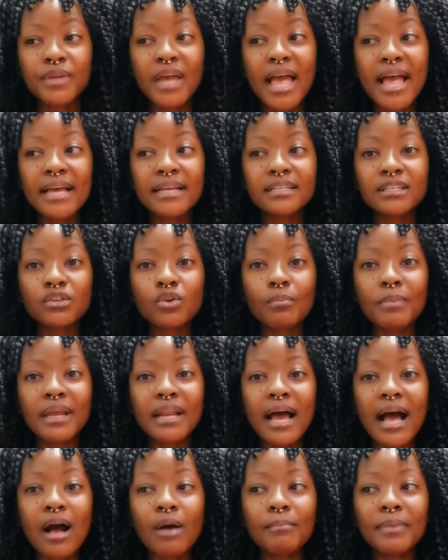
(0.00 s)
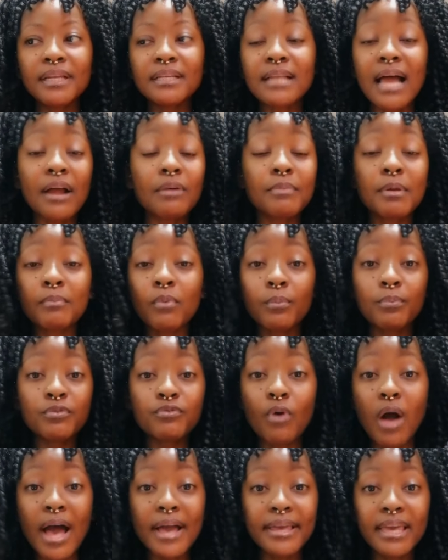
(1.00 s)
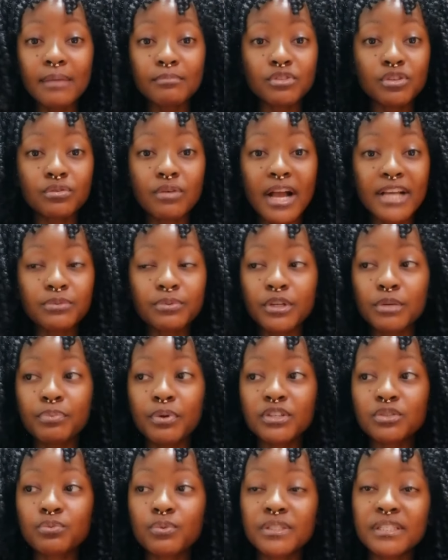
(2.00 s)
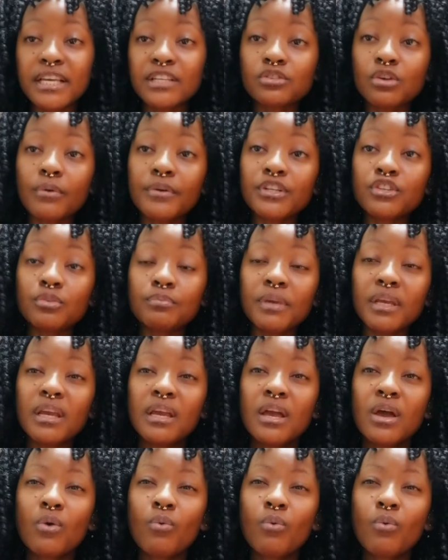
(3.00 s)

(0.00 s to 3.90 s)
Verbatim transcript: and no matter how many i remember before i came to christ when a person would say sorry to me